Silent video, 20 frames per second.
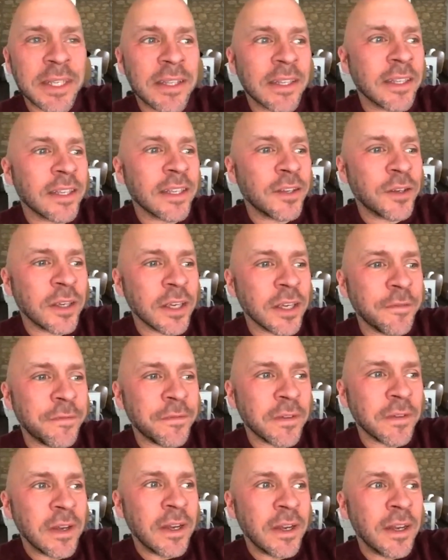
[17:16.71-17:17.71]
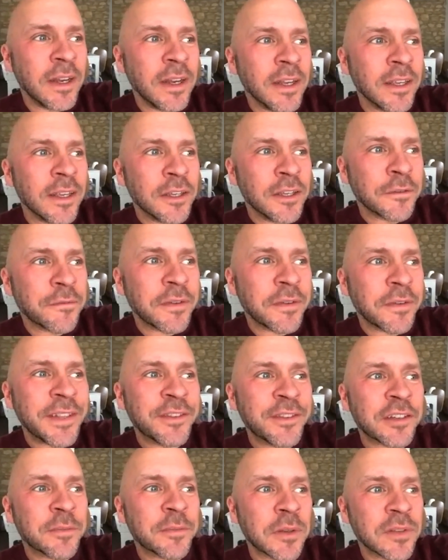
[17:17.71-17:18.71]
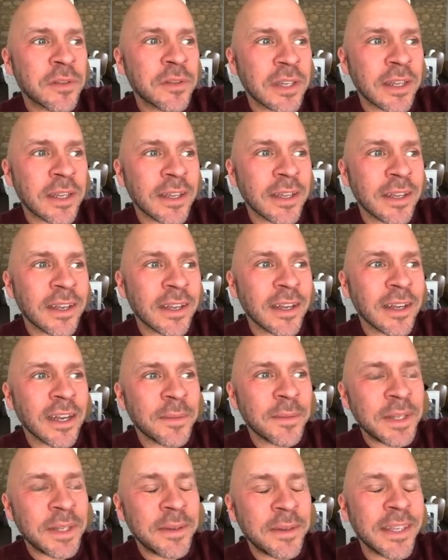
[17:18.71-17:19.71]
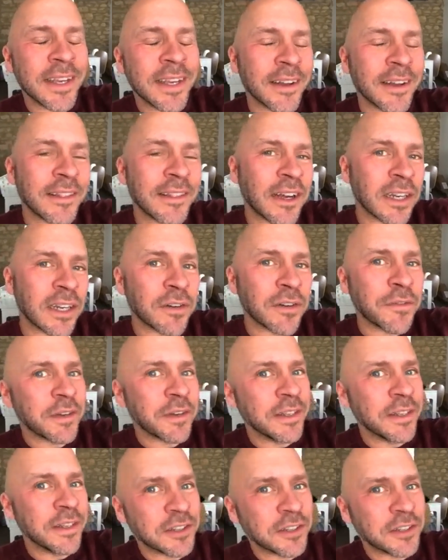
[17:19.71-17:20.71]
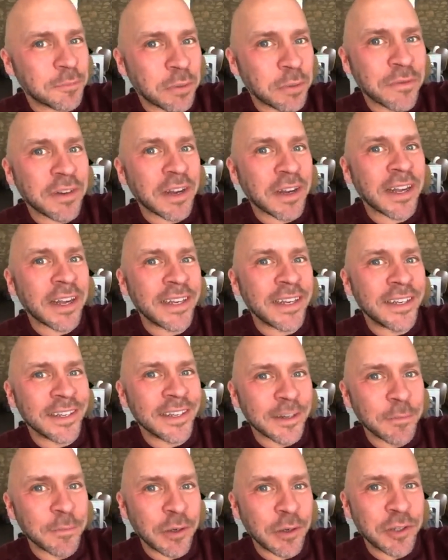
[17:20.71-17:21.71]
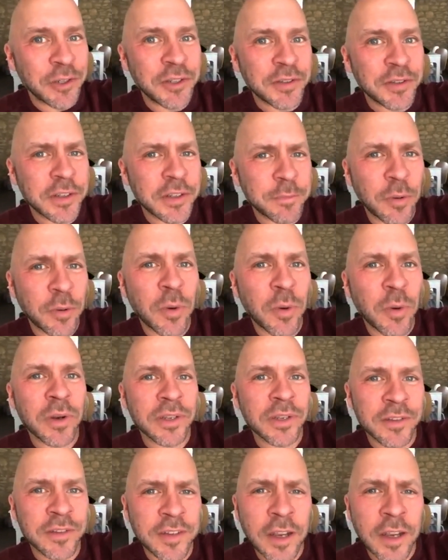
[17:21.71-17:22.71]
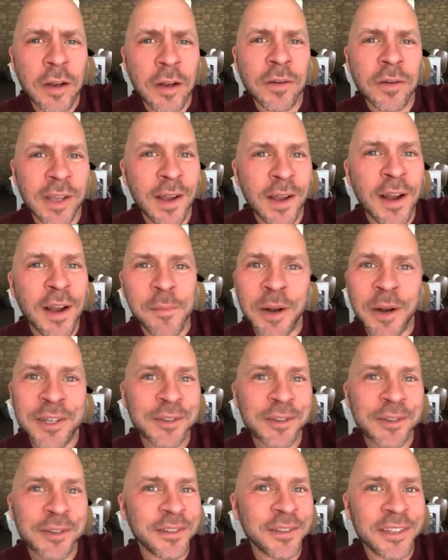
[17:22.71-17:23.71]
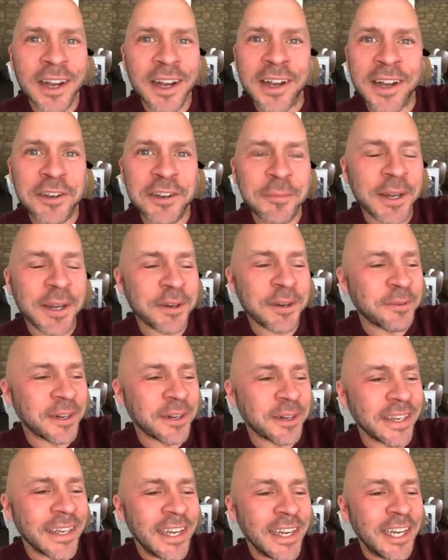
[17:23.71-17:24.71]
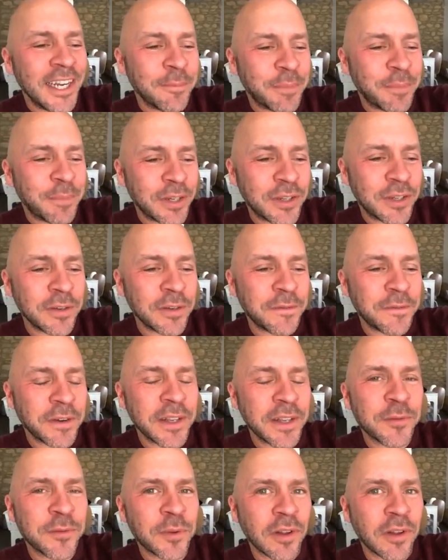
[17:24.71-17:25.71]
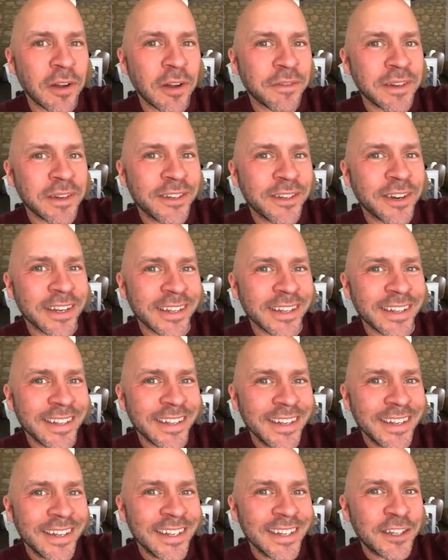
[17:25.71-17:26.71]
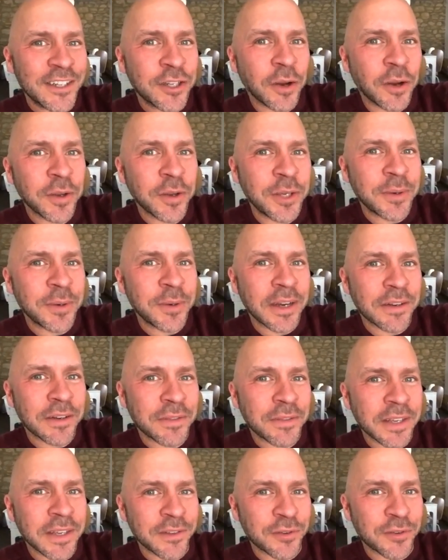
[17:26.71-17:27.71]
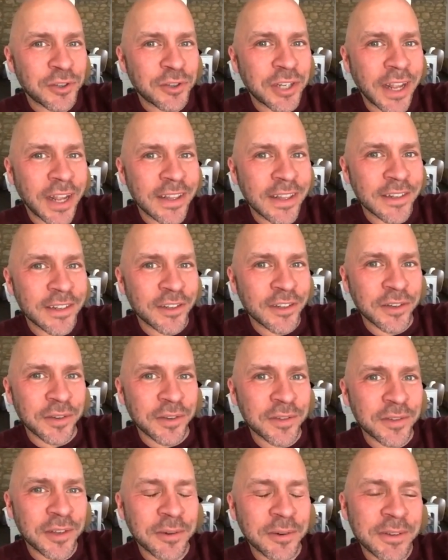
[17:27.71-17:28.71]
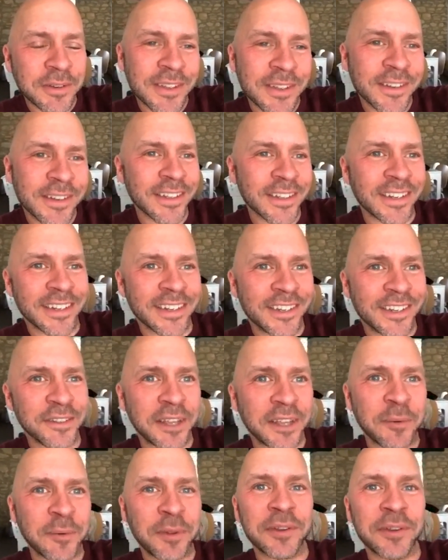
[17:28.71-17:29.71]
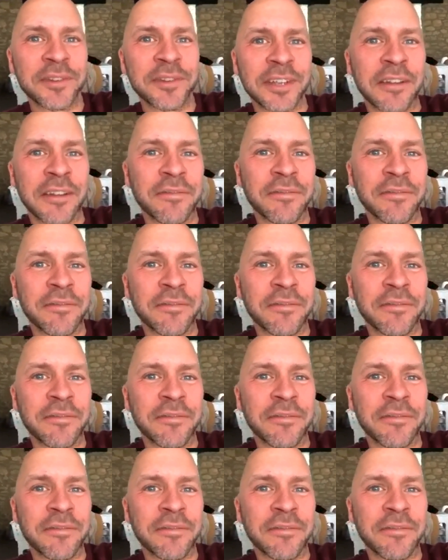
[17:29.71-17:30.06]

if your friends are supposed to, I mean, yeah, a lot of our friends just provide emotional support and say, oh yeah, I'm on your side no matter what. But good friends will often try to talk you out of things or challenge you, so you can do that with yourself.